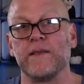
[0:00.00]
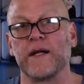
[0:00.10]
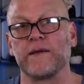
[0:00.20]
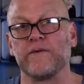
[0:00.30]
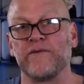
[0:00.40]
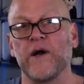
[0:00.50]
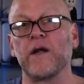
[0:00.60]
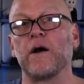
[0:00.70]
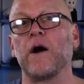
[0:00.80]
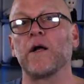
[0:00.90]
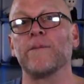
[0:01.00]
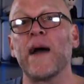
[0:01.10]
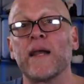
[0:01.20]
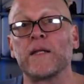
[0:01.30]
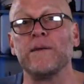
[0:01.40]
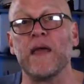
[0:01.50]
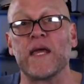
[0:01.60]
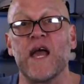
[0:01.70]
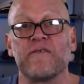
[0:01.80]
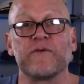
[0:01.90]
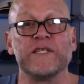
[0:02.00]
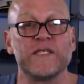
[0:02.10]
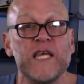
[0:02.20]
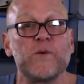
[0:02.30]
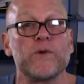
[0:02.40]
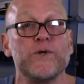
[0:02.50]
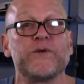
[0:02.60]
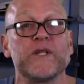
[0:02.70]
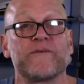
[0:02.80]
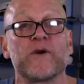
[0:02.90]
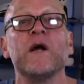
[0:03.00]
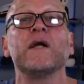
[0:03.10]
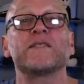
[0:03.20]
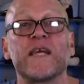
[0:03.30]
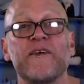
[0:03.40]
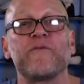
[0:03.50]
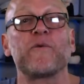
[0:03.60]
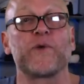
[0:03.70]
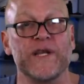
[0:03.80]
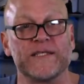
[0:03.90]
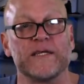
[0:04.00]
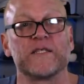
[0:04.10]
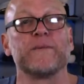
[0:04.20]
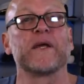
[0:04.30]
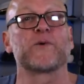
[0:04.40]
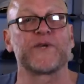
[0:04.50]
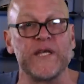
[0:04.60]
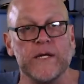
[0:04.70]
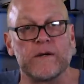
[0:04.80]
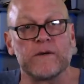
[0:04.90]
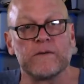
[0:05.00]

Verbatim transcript: that does not automatically make every sequel you deliver safe from criticism and critique.